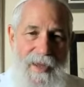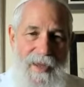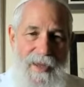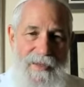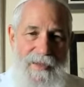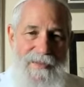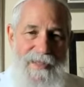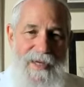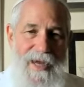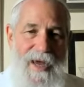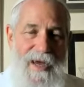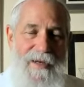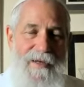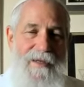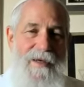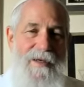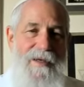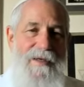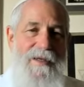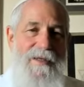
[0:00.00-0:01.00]
and
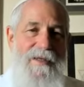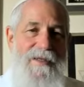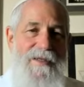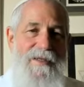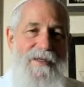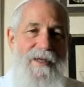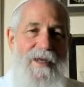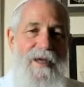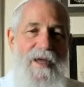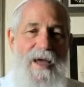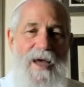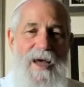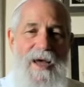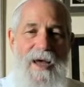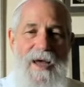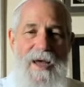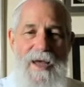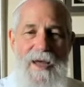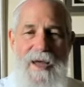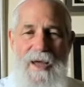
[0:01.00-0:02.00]
Tanya is
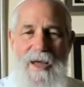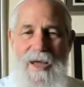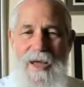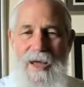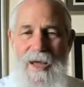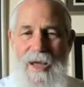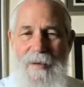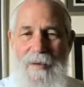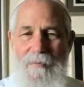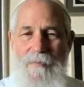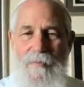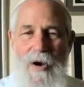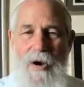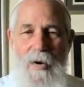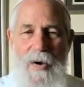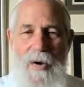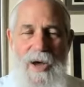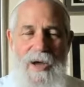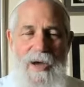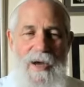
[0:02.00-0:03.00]

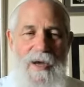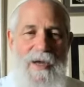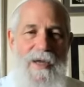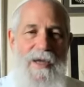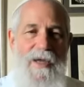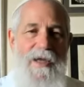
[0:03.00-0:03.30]
Hamoach